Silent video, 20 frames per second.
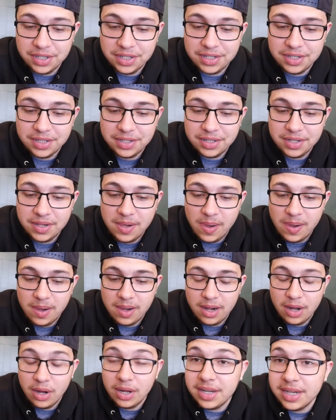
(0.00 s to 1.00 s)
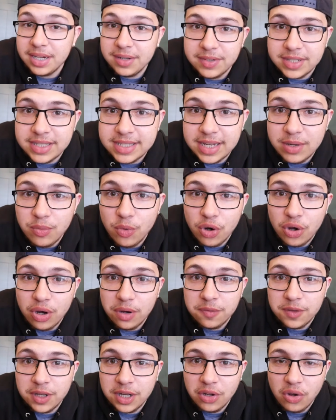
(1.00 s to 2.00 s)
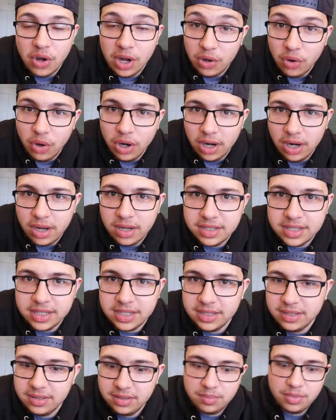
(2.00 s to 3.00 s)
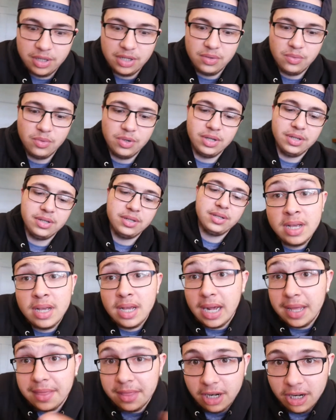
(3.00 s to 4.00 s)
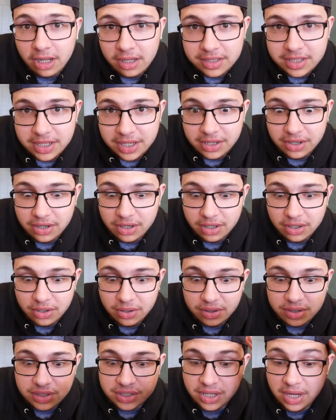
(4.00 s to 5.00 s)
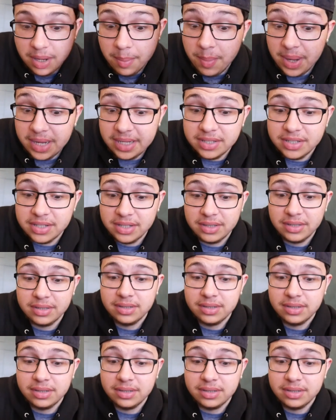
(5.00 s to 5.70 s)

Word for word: I didn't even say what coffee I got. I got a latte, by the way. And the latte art looks amazing.